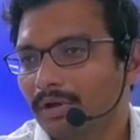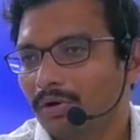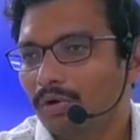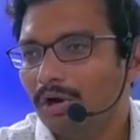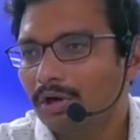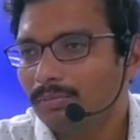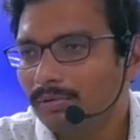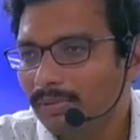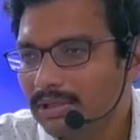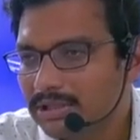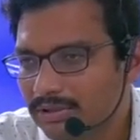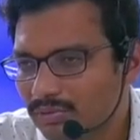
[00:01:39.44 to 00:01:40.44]
No
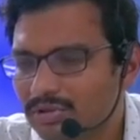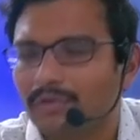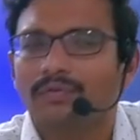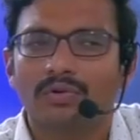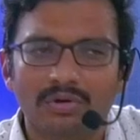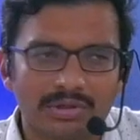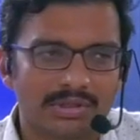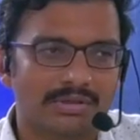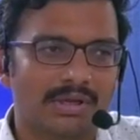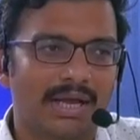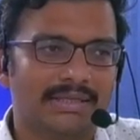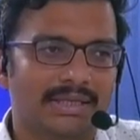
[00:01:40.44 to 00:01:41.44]
automobiles it owns. Of course,
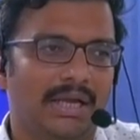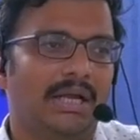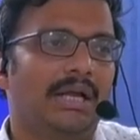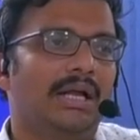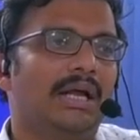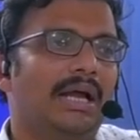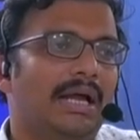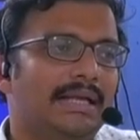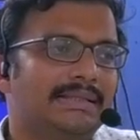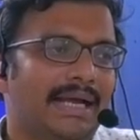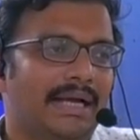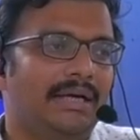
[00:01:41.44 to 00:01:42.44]
as a
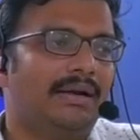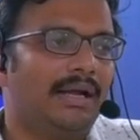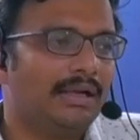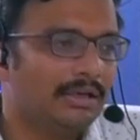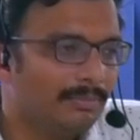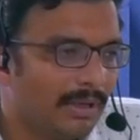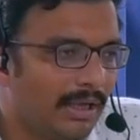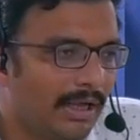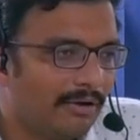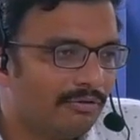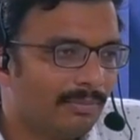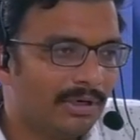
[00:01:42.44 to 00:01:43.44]
sidetrack it may
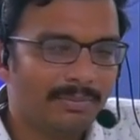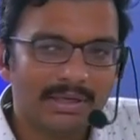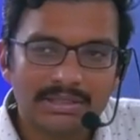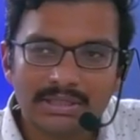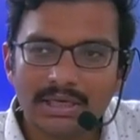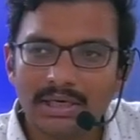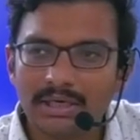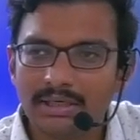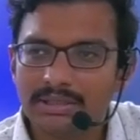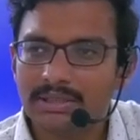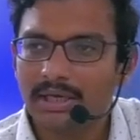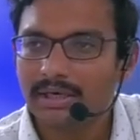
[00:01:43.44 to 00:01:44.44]
have, but basically it
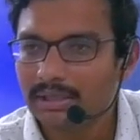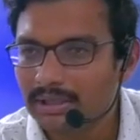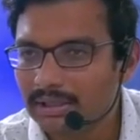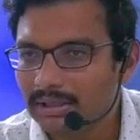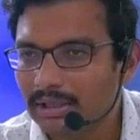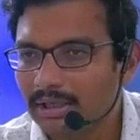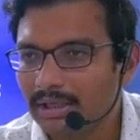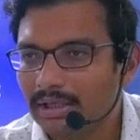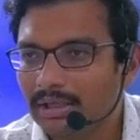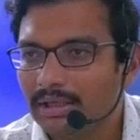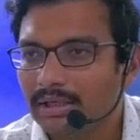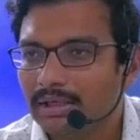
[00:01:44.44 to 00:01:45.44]
is connecting the
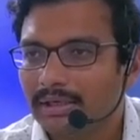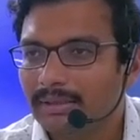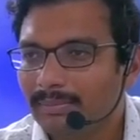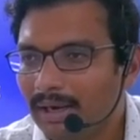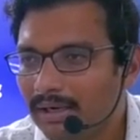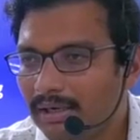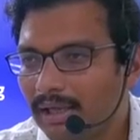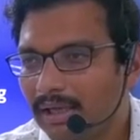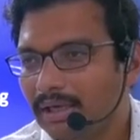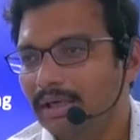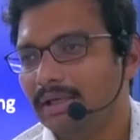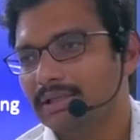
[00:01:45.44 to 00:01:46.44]
demand
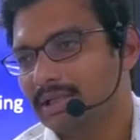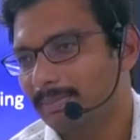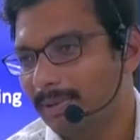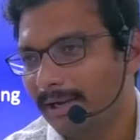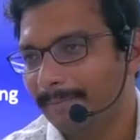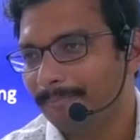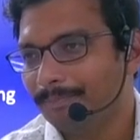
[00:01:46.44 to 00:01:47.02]
and supply.